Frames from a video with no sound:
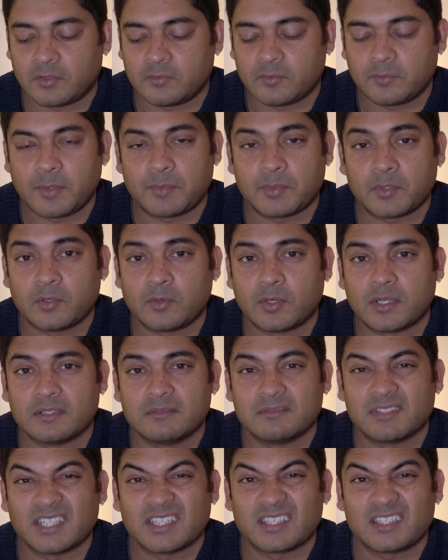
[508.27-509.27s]
you know, for people who
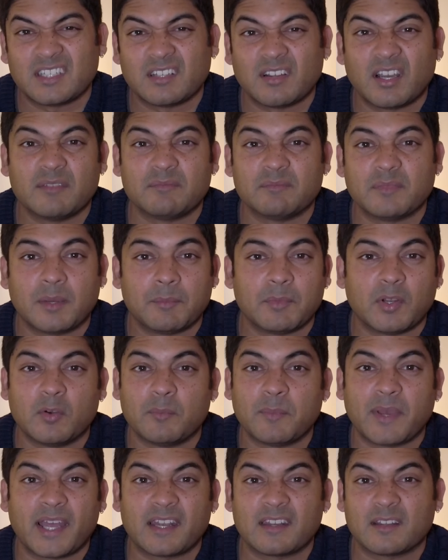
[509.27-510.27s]
are like, you know, I'm an
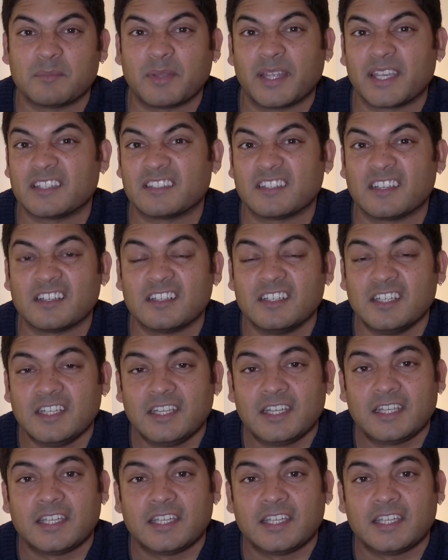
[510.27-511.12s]
old man, I play guitar,